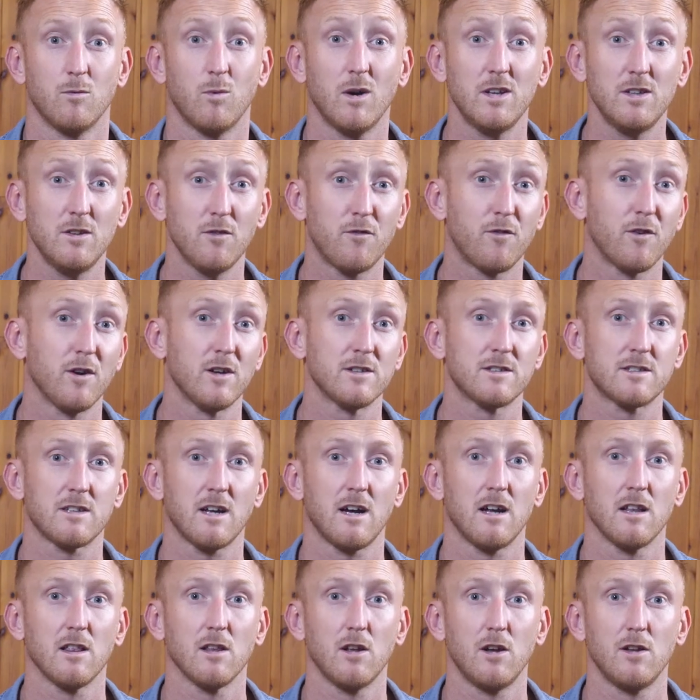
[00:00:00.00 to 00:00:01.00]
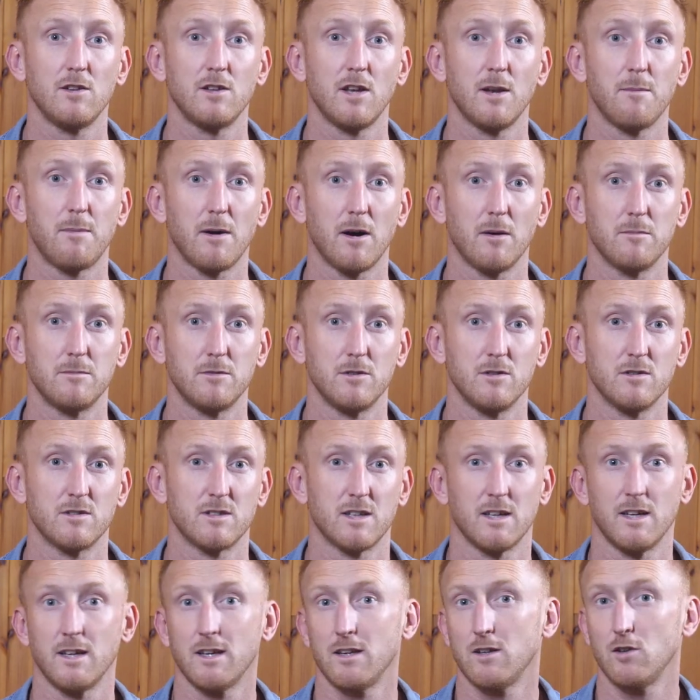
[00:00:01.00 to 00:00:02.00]
When you first start learning about
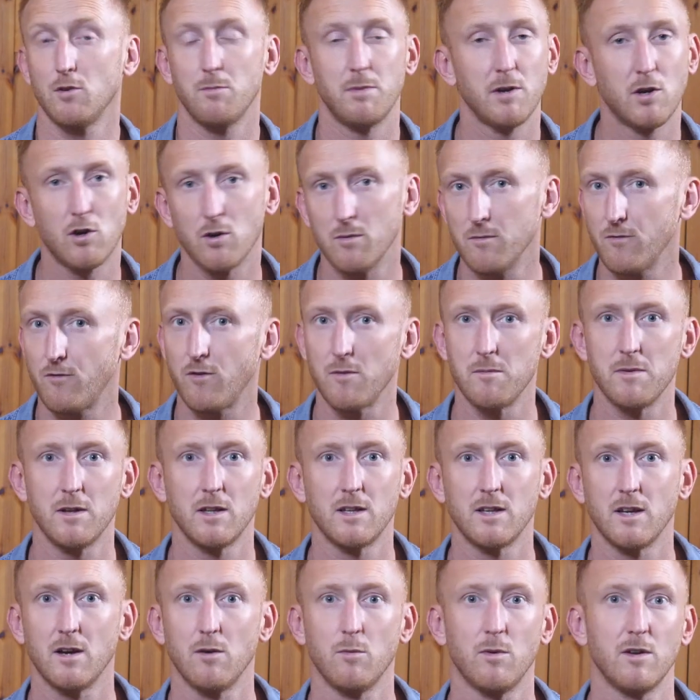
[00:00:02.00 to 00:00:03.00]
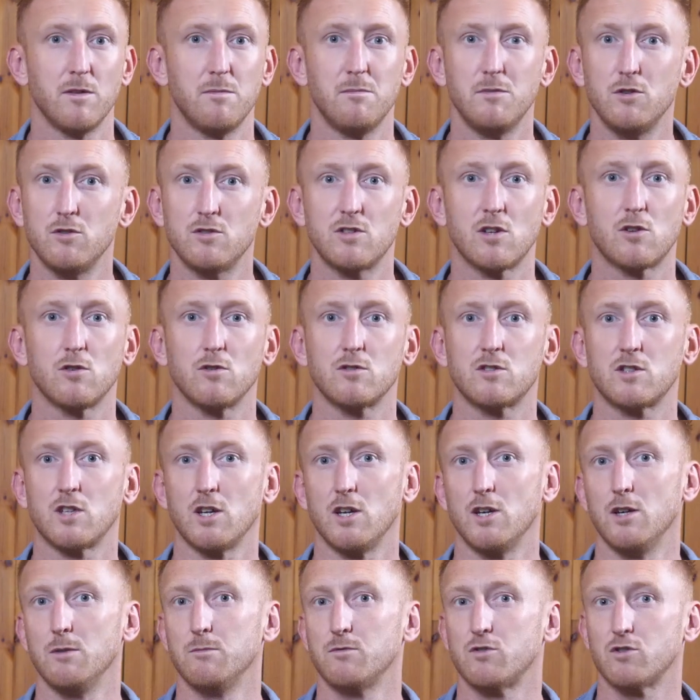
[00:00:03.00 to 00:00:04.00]
music, you become familiar with musical
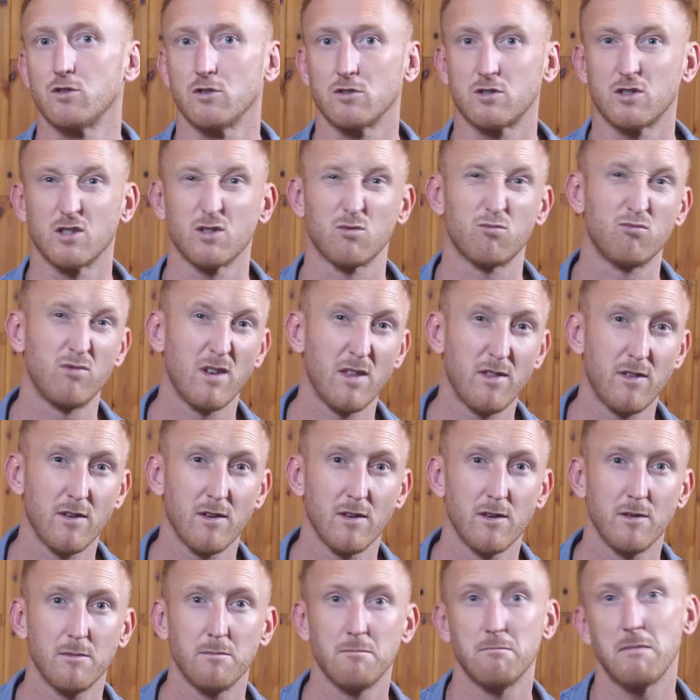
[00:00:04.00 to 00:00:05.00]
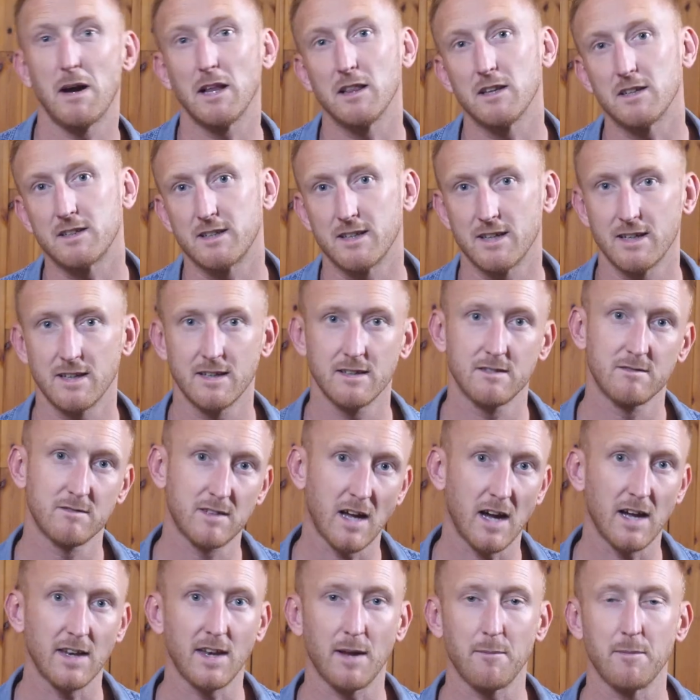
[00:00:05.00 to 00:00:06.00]
terms such as rhythm, melody,
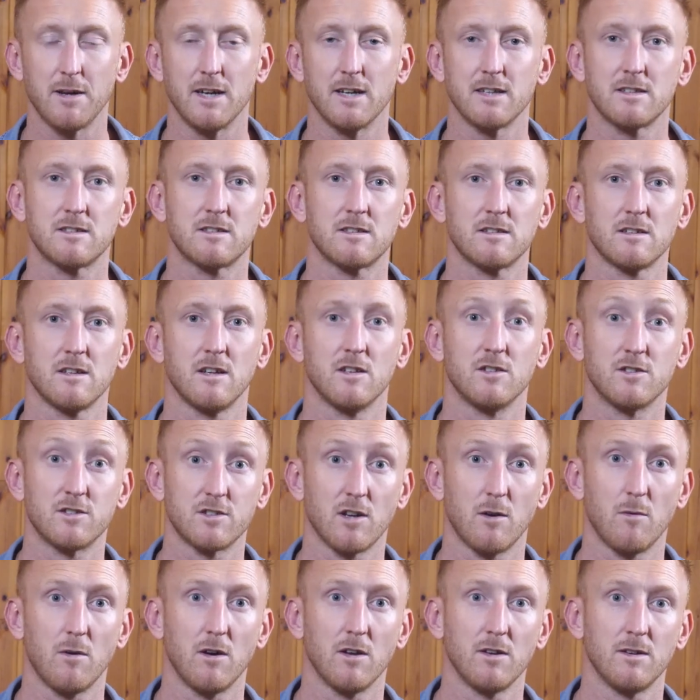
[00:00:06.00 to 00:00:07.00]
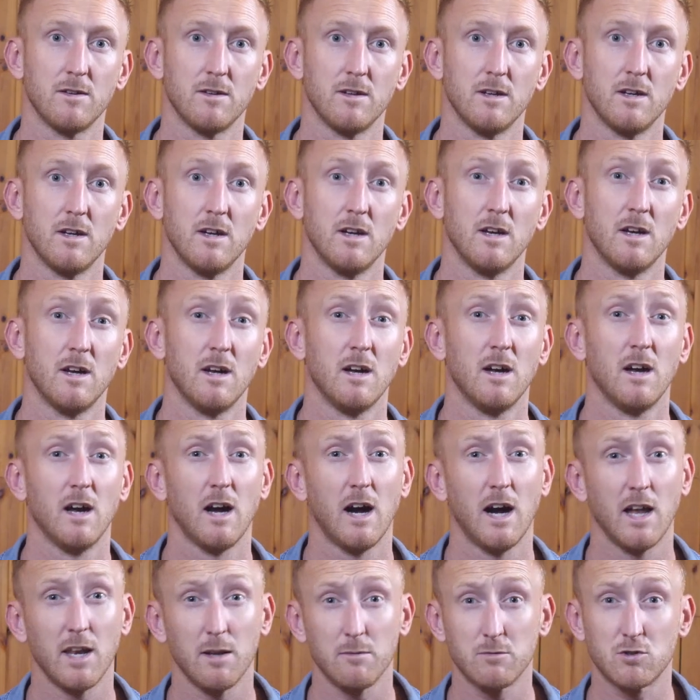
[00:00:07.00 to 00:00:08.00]
dynamics, and so on.
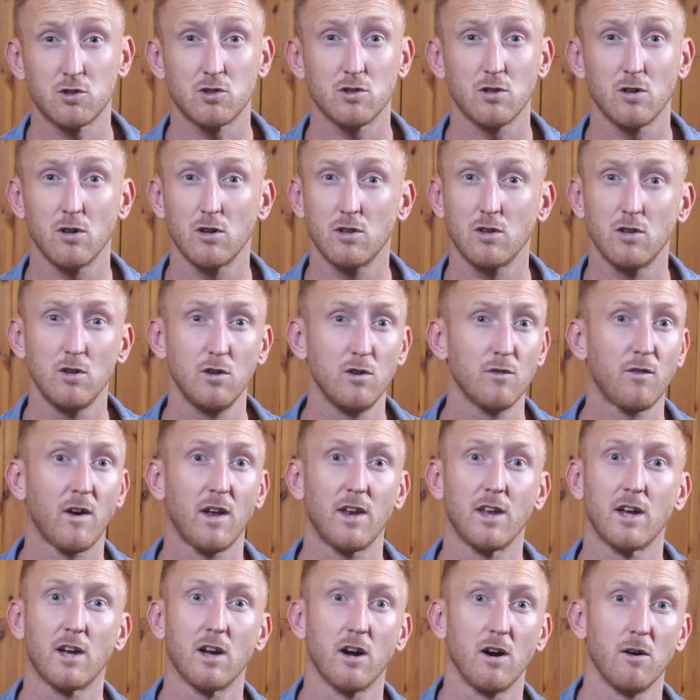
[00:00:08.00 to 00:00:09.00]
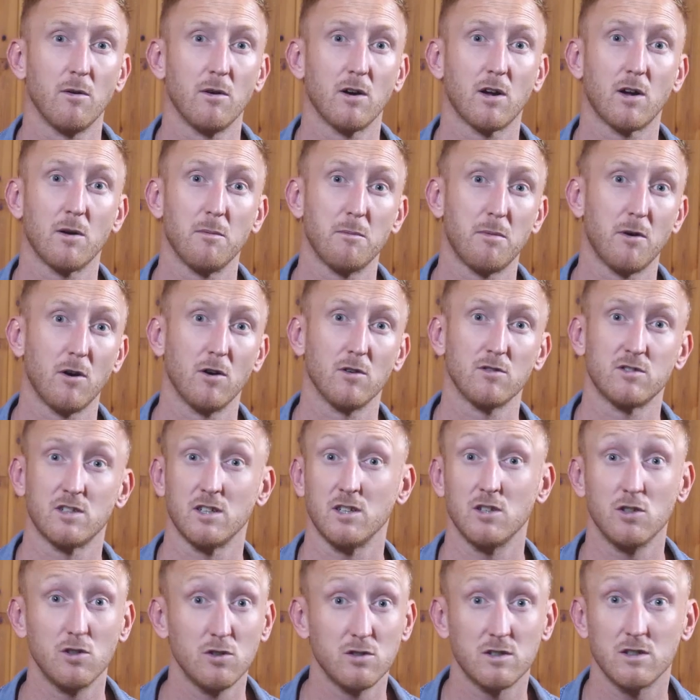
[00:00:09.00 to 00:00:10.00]
And I'm sure you've had a go at
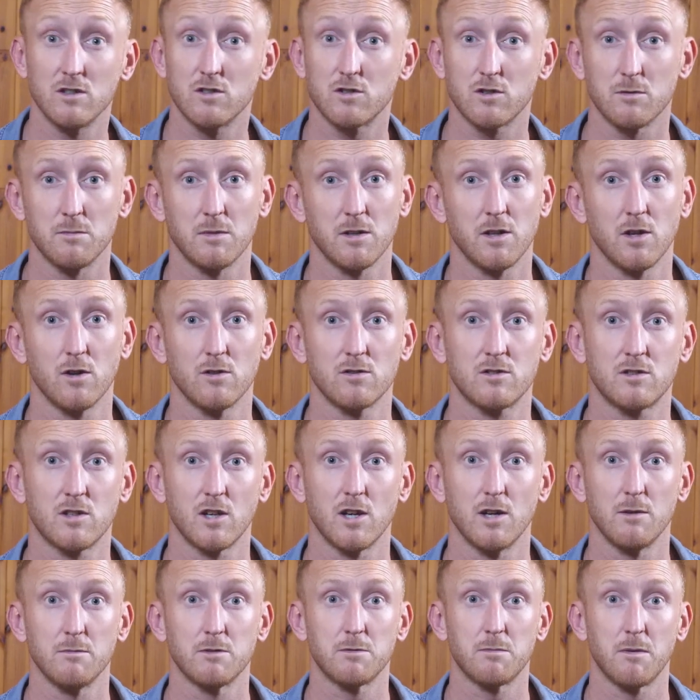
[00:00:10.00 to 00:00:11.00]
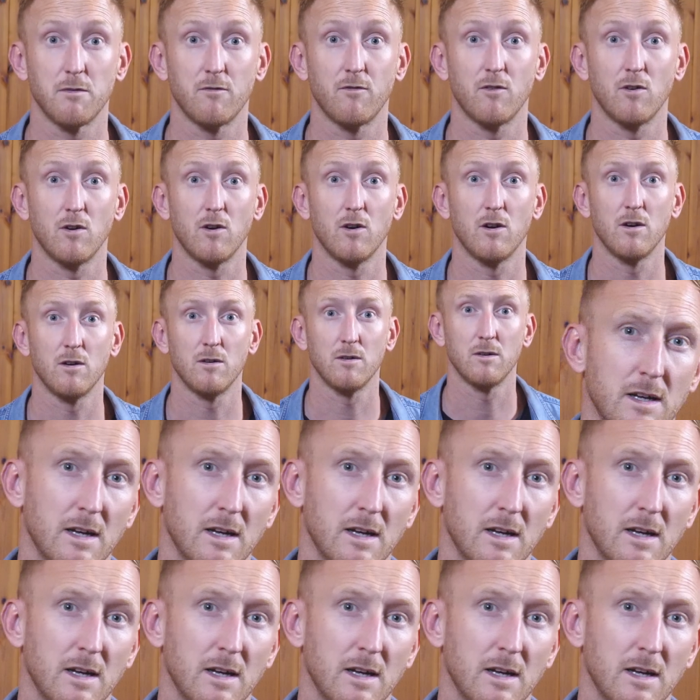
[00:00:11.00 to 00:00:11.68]
composing using some of those terms before.